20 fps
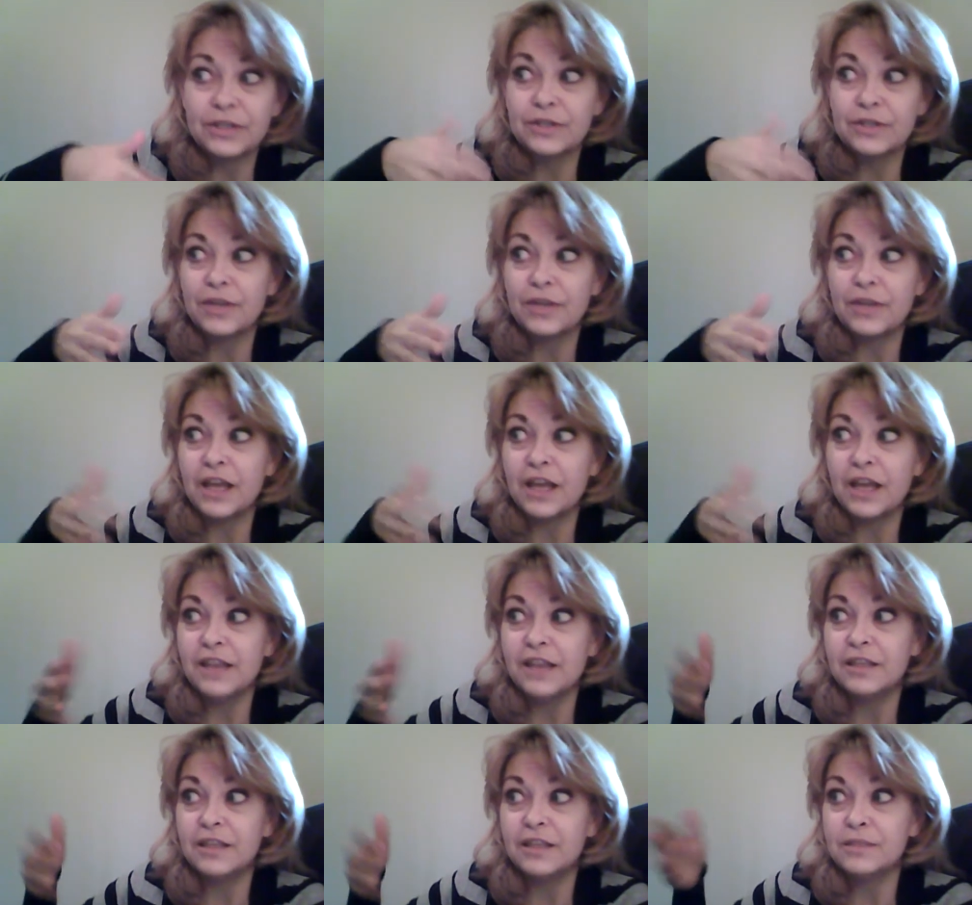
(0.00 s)
So they
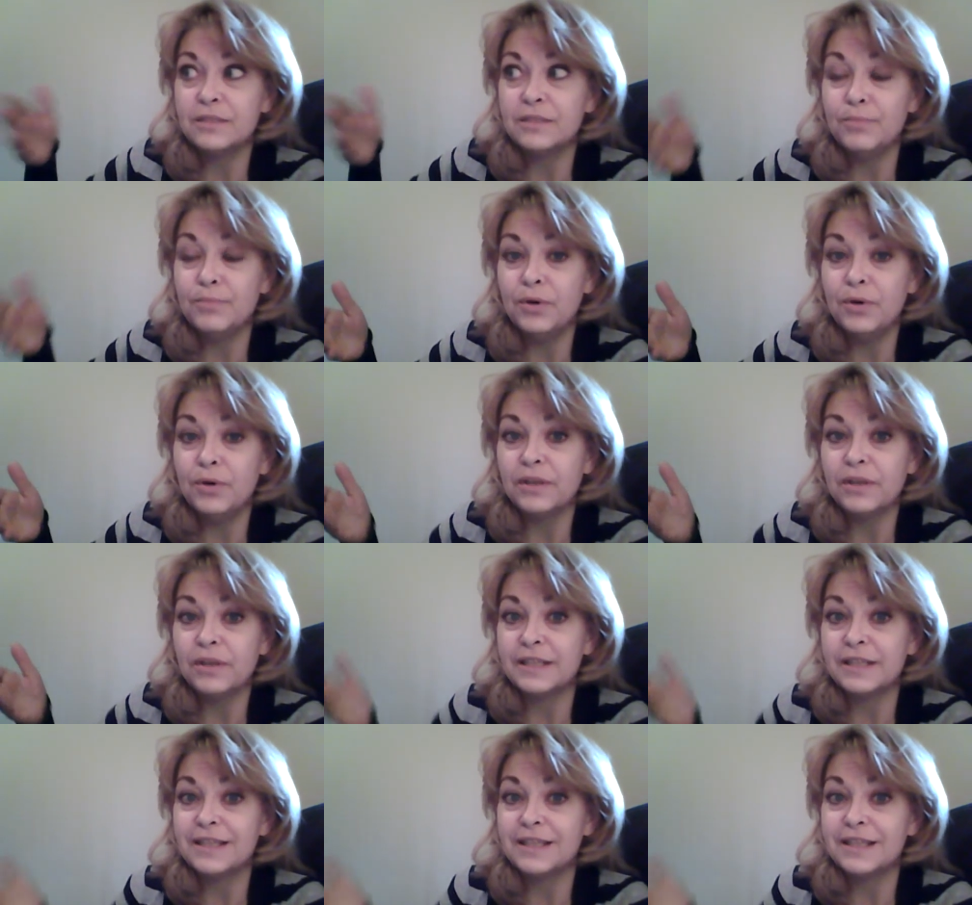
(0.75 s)
got this book
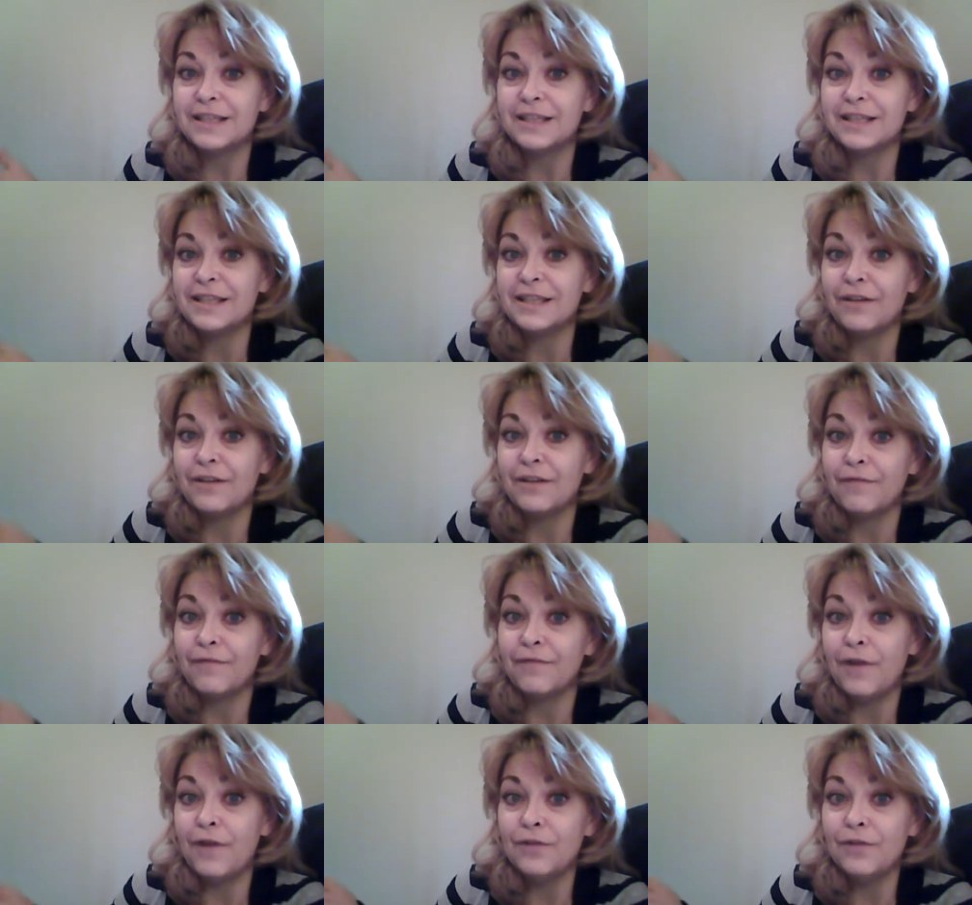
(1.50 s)
that says, here,
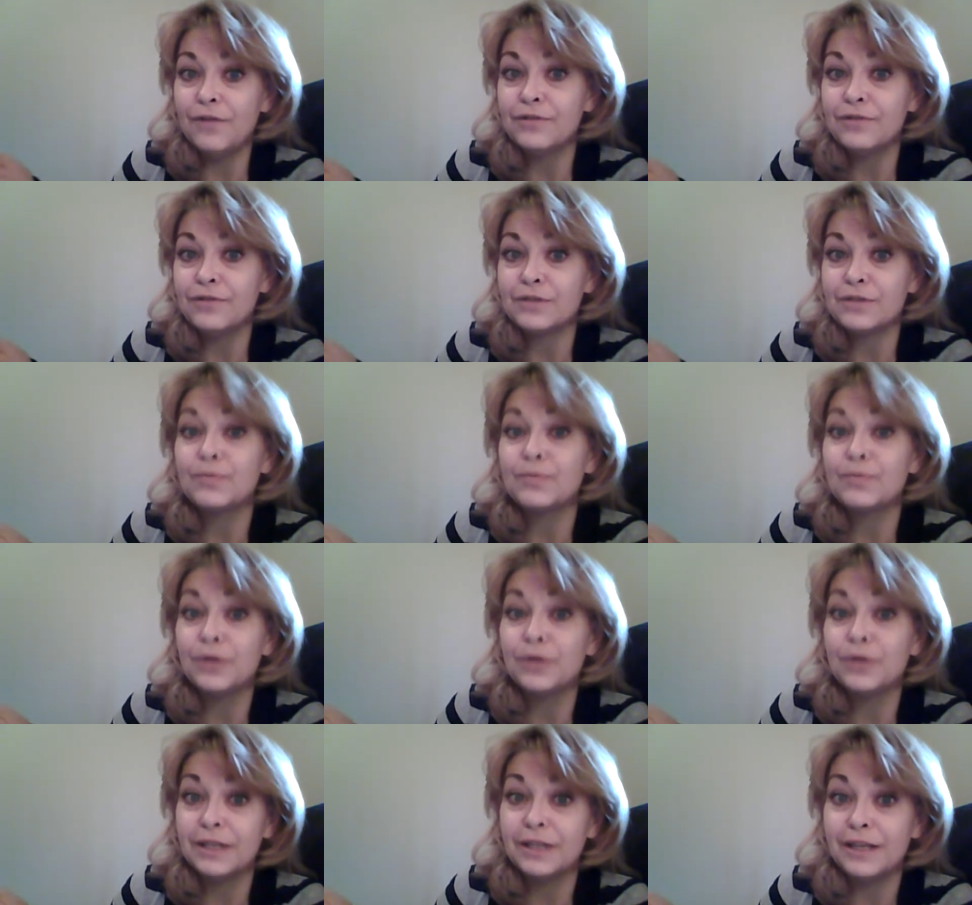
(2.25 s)
follow this
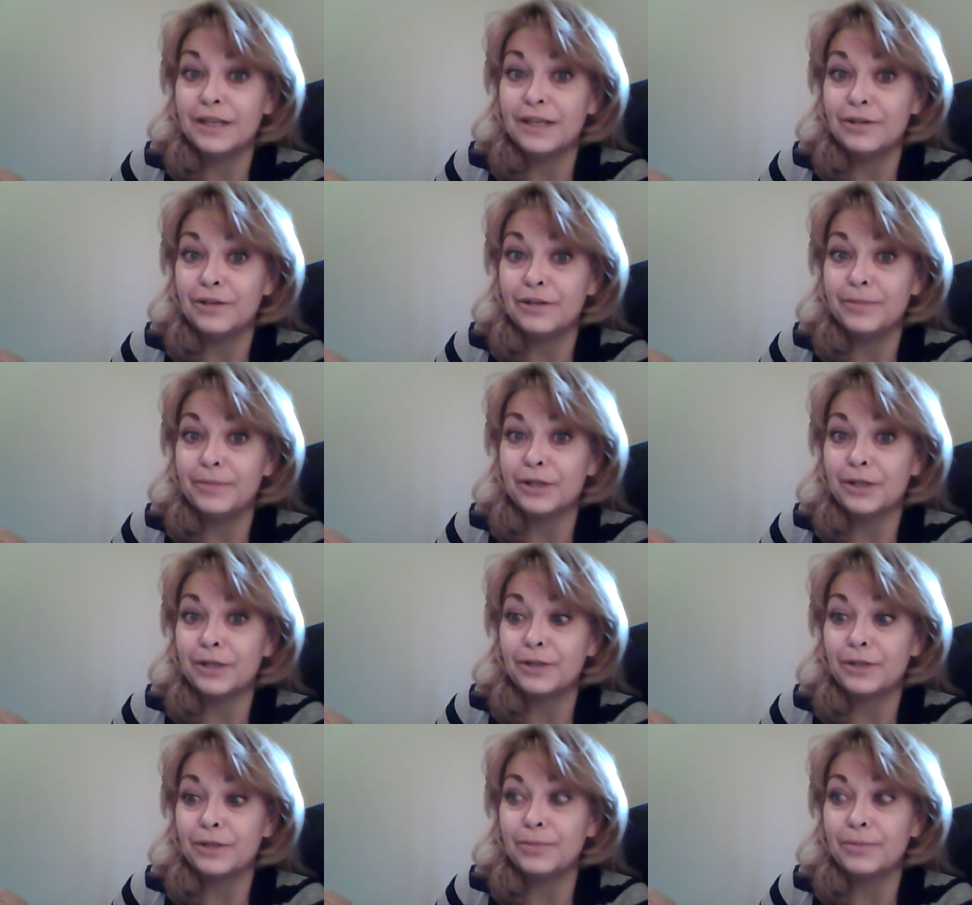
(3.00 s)
book and then you'll be a
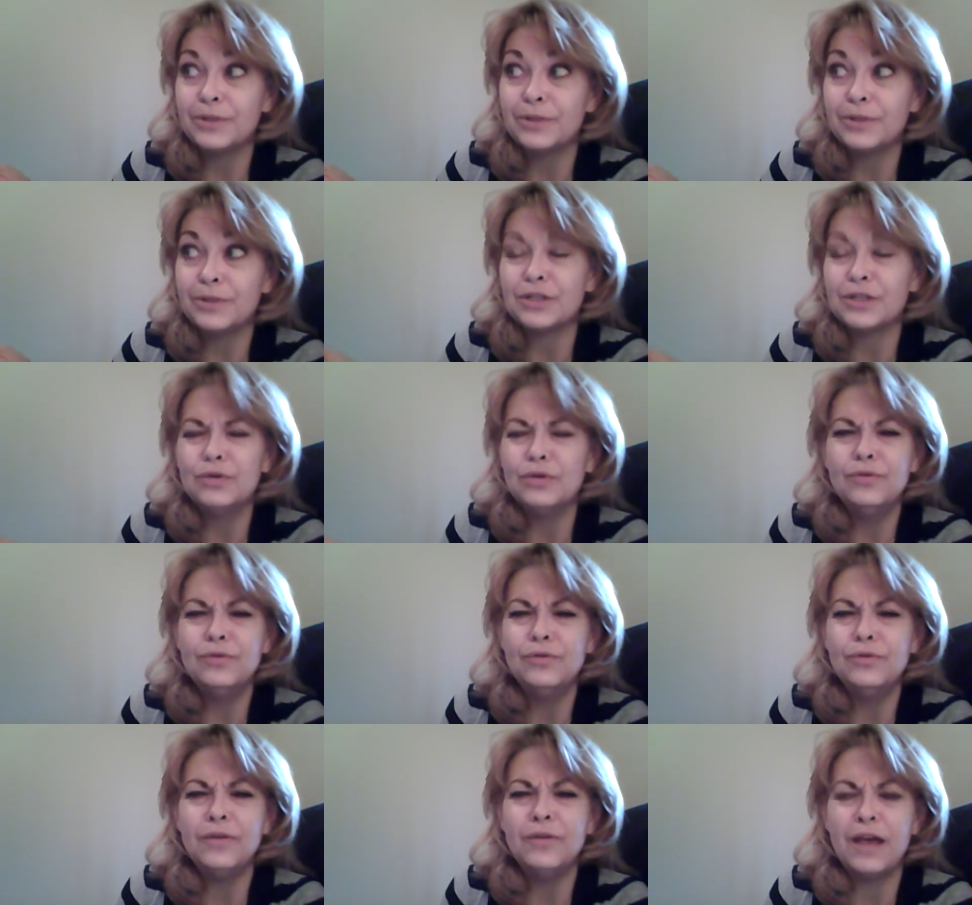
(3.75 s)
good person.
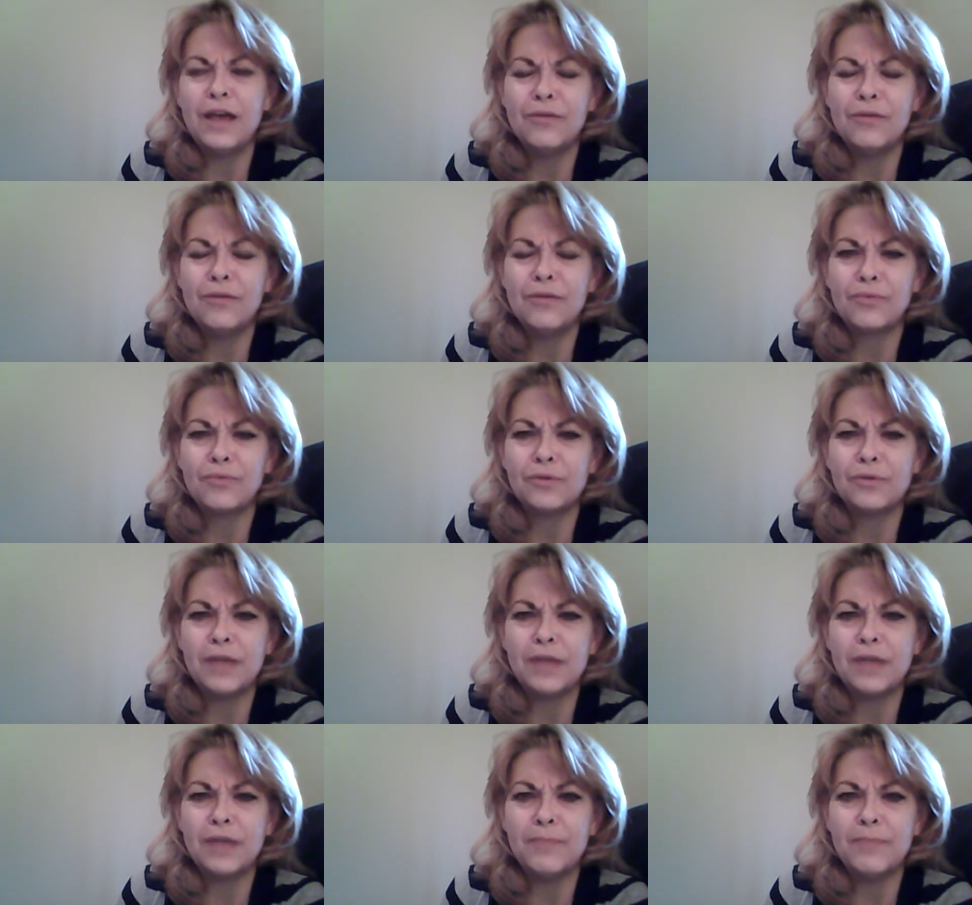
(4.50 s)
Who the hell
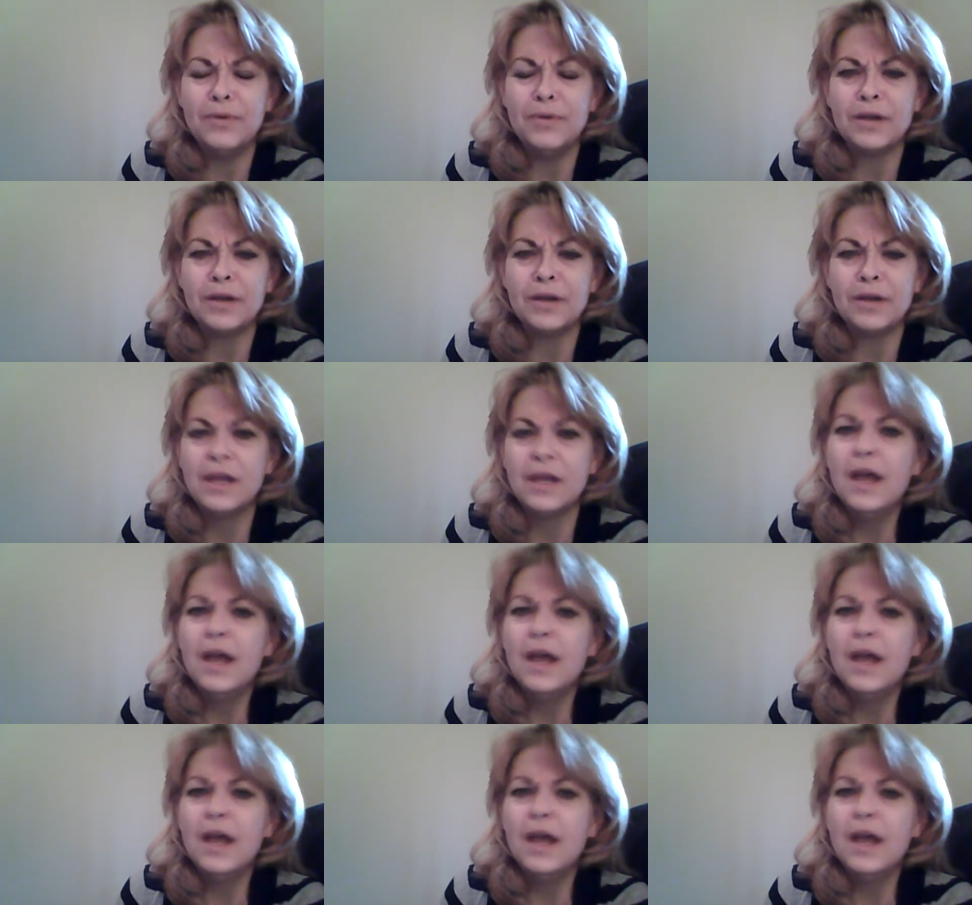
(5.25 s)
wrote that book?